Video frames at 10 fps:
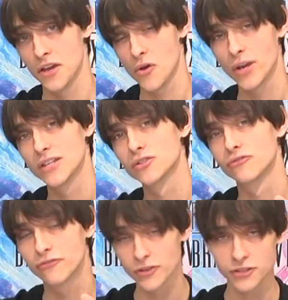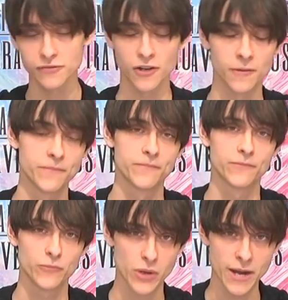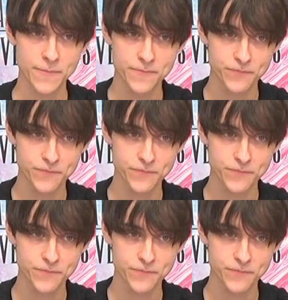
Okay, so first of all, right,